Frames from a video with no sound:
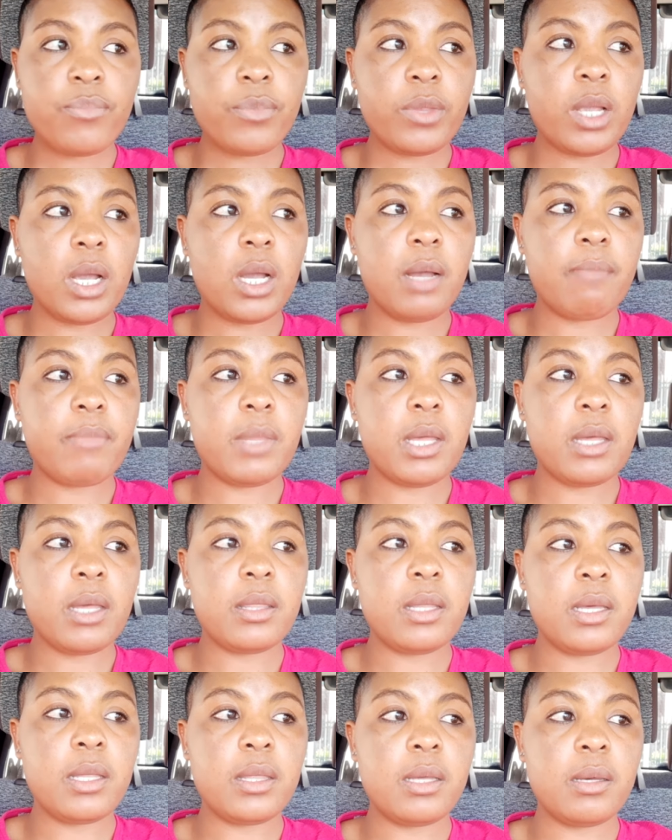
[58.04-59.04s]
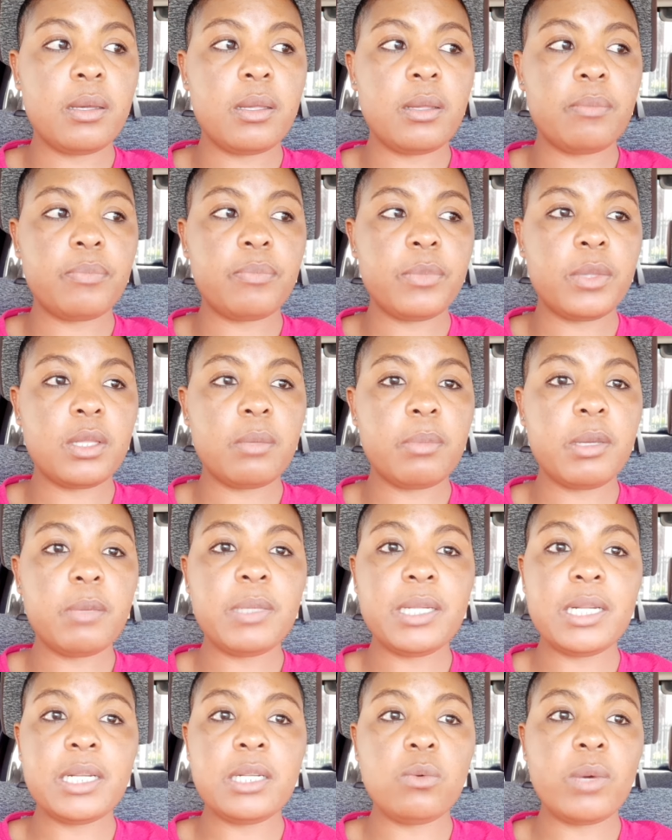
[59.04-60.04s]
the baby
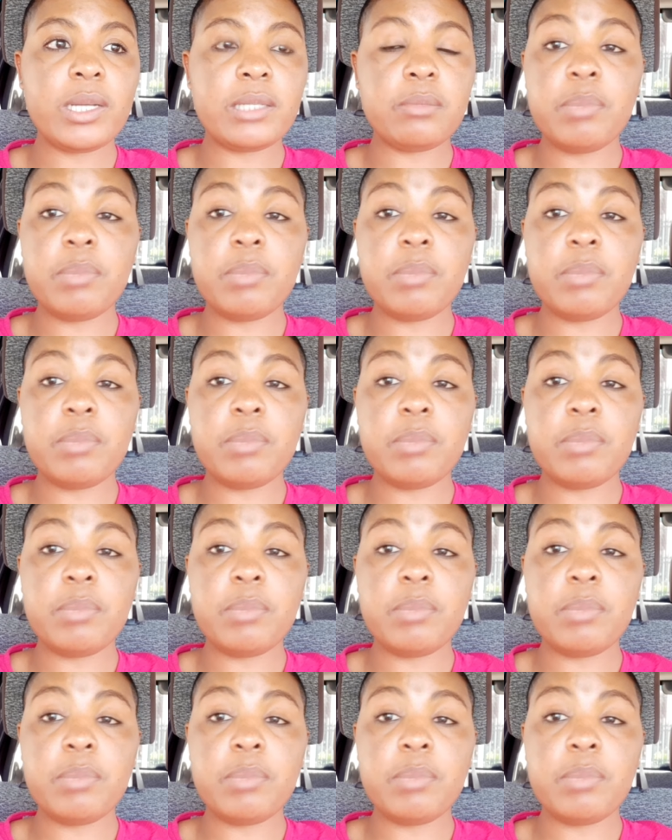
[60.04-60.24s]
daddy was